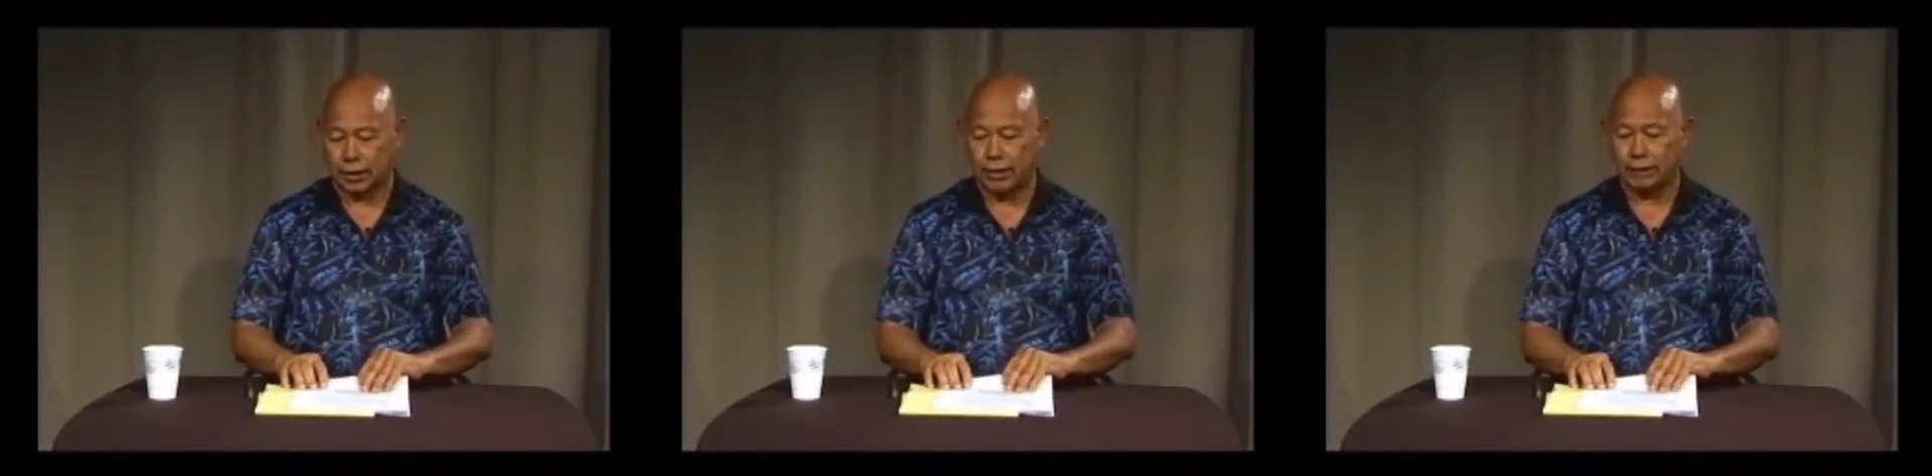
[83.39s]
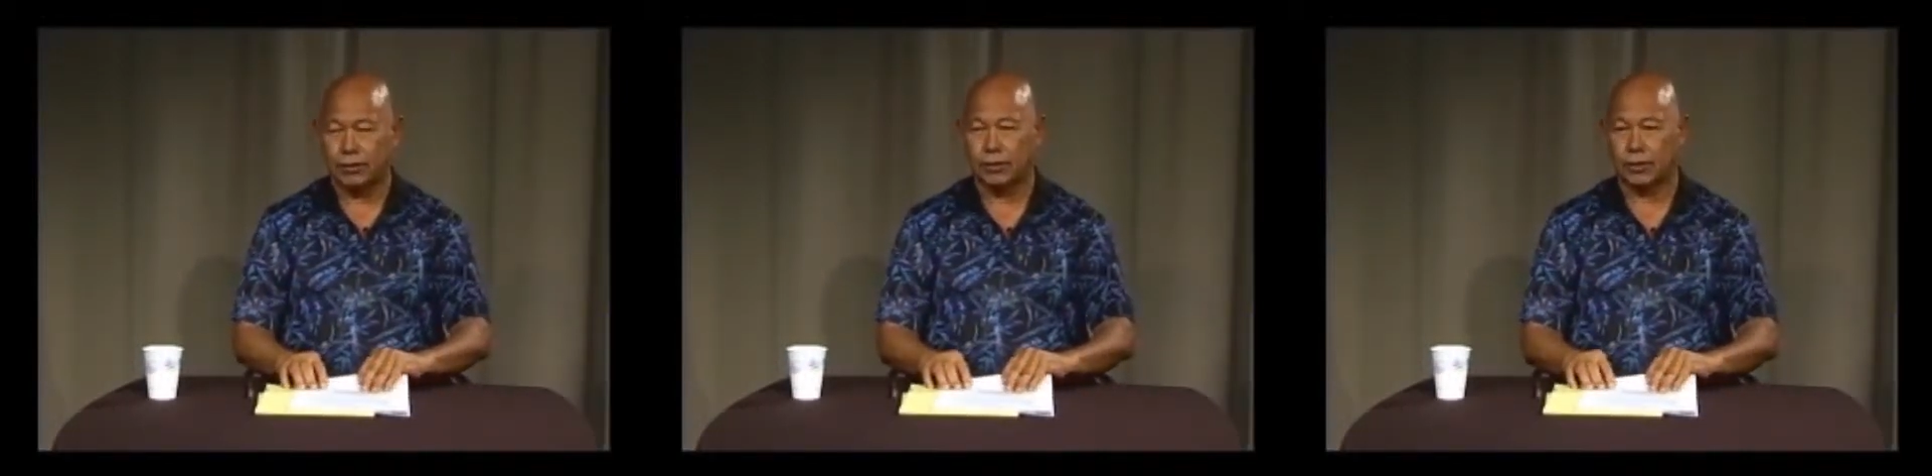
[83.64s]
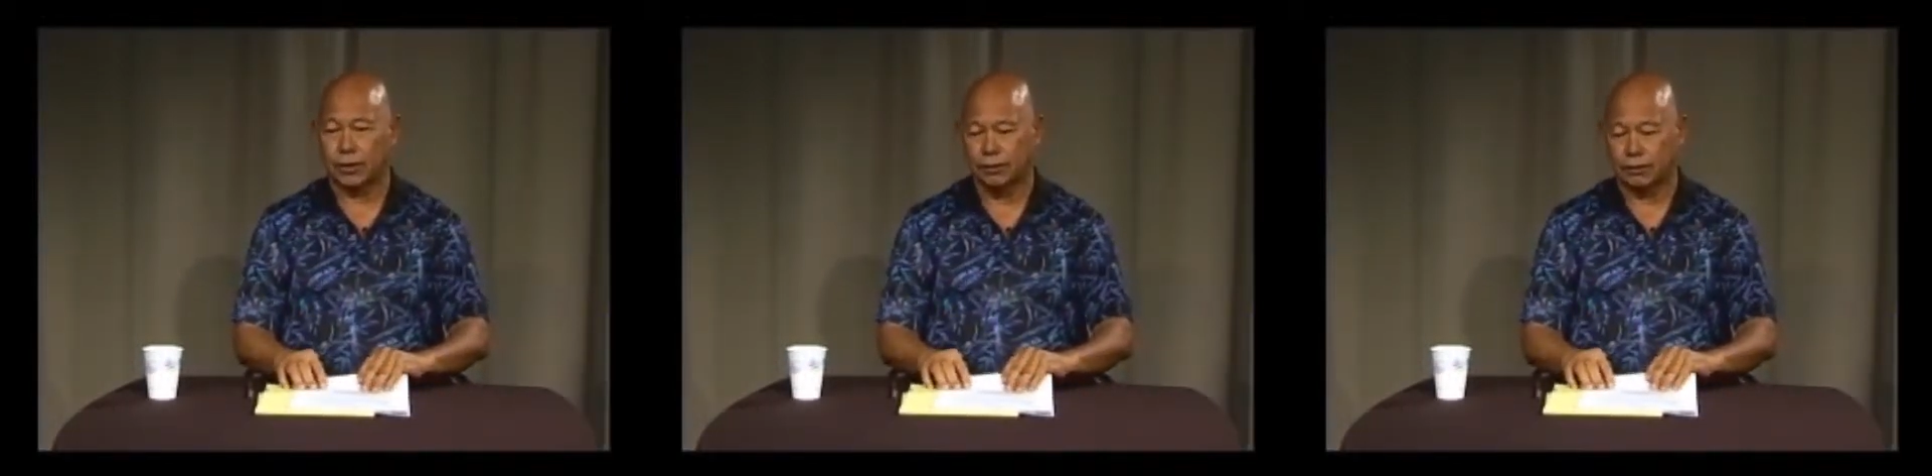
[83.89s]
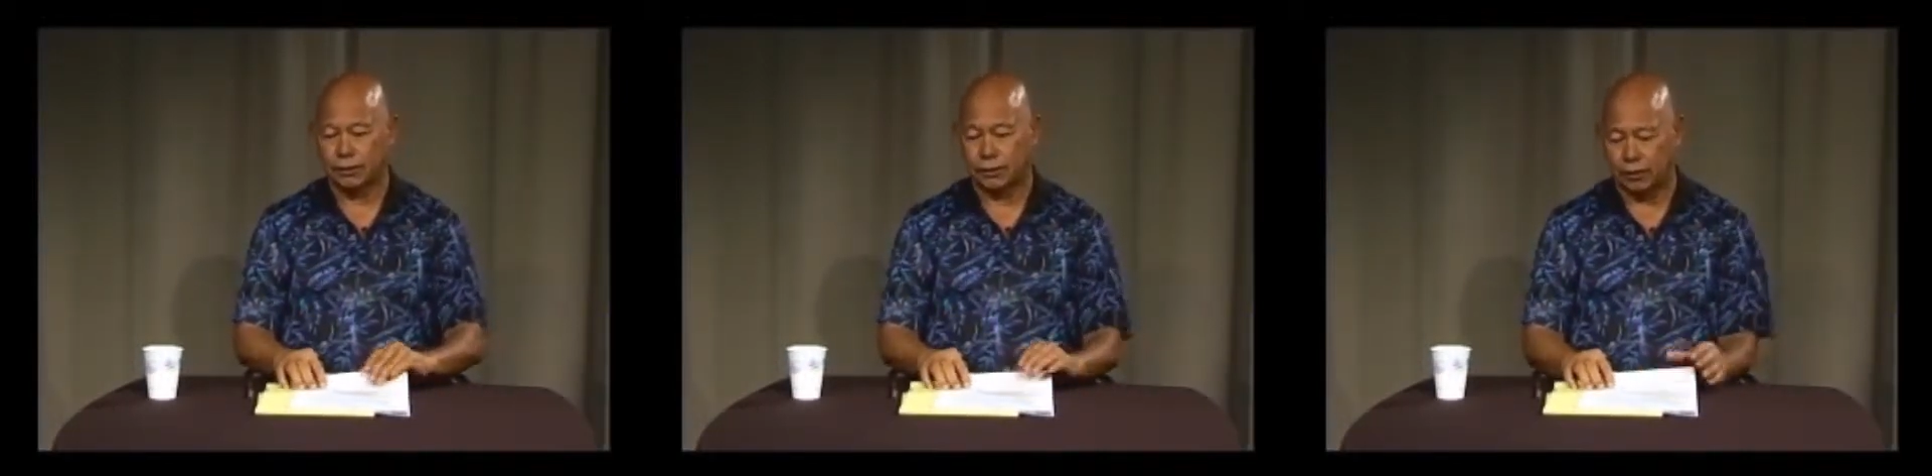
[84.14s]
efforts of
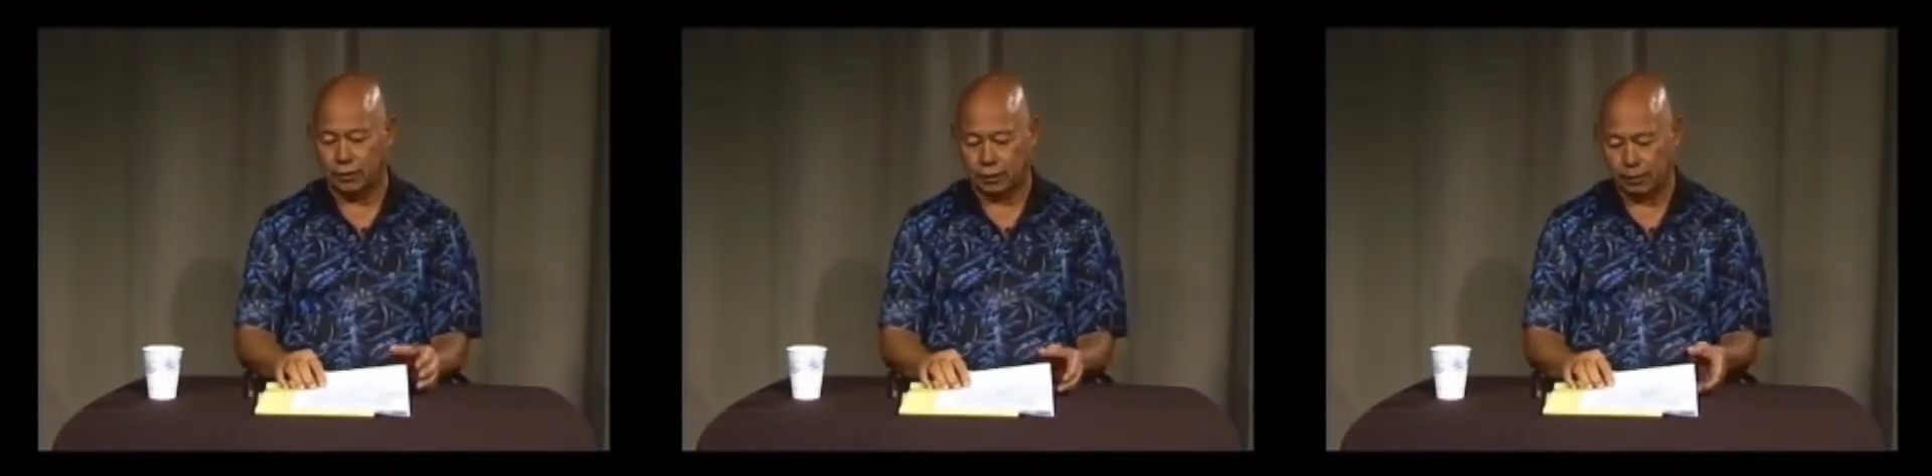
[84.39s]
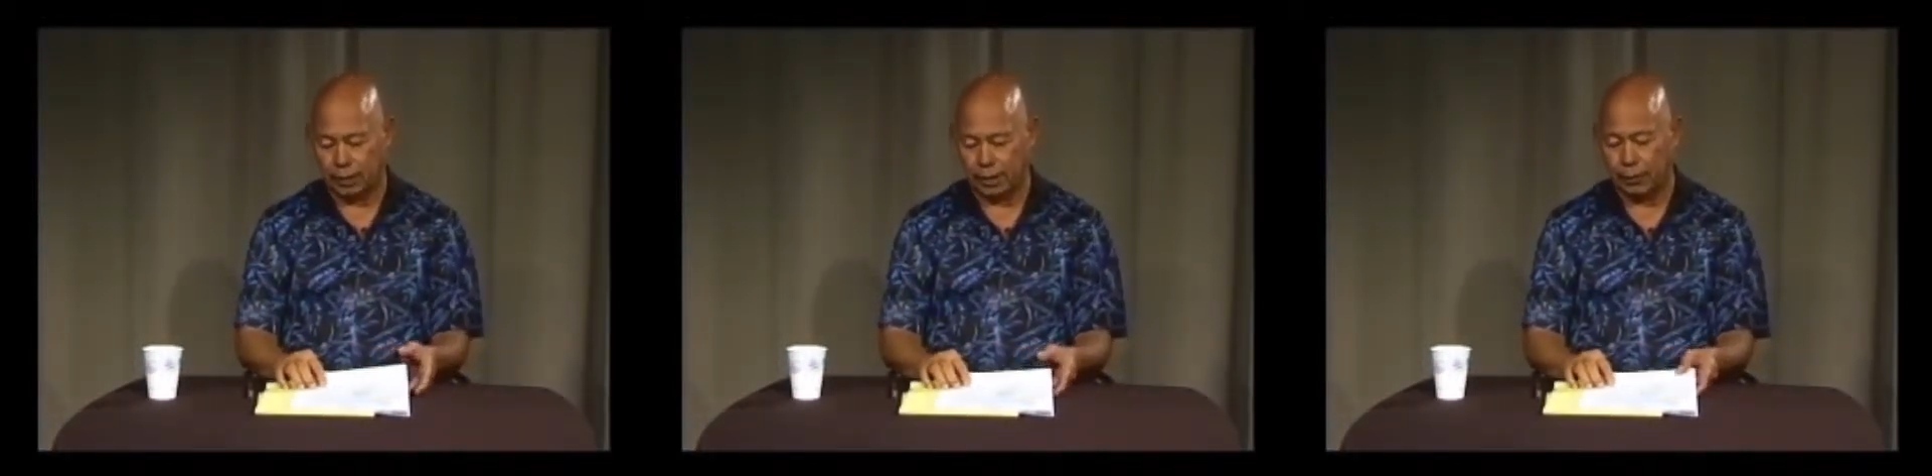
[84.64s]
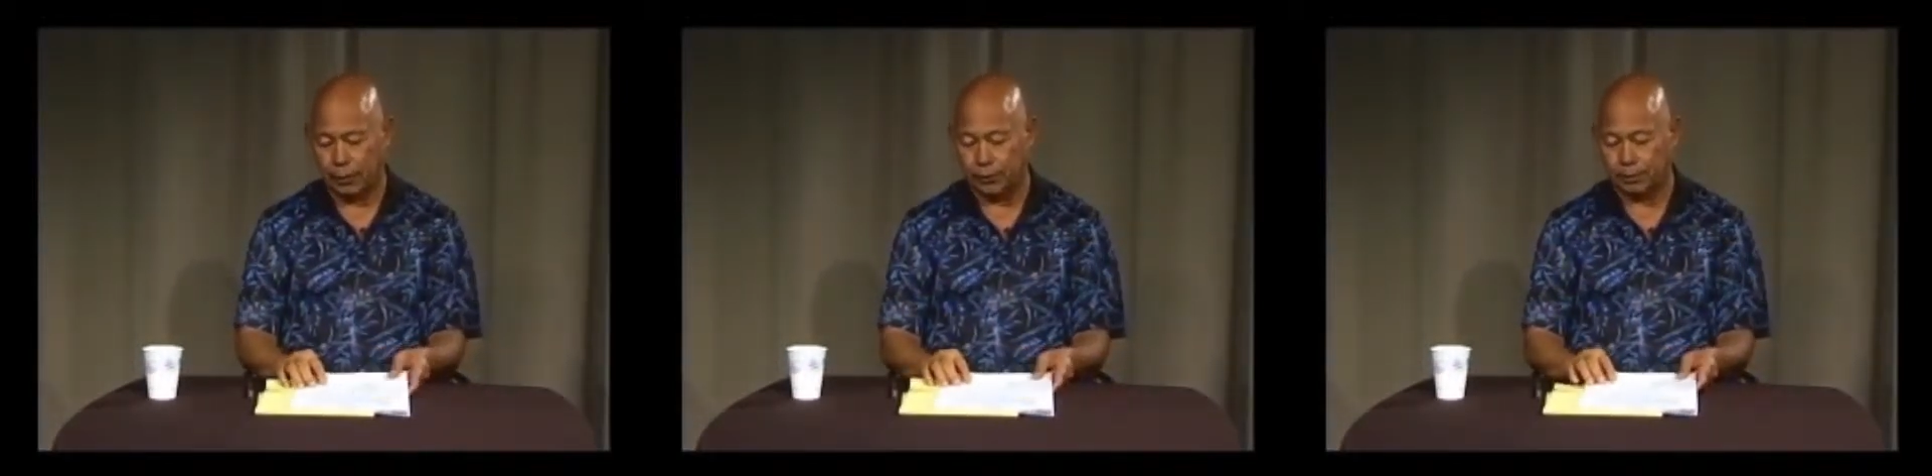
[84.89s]
the people.